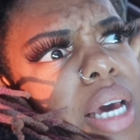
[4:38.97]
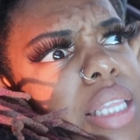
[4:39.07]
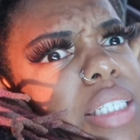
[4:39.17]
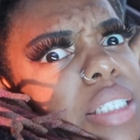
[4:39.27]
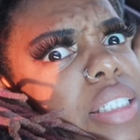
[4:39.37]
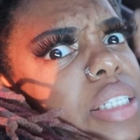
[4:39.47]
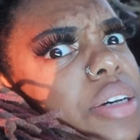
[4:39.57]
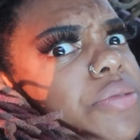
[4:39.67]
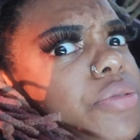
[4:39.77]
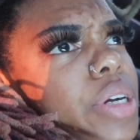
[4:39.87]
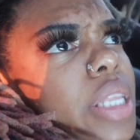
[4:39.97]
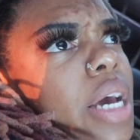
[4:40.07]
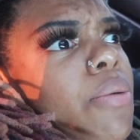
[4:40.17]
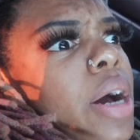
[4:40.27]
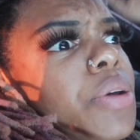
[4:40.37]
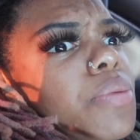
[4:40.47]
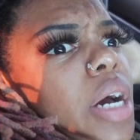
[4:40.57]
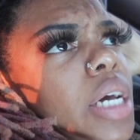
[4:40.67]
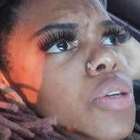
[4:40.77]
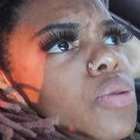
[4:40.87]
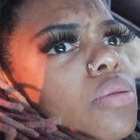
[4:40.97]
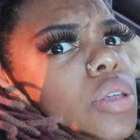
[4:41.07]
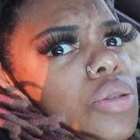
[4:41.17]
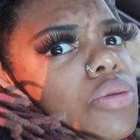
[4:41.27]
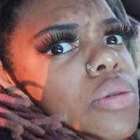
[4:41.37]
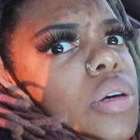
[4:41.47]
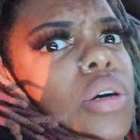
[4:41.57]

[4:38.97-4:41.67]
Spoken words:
Like, this is different. Like, why you not doing what you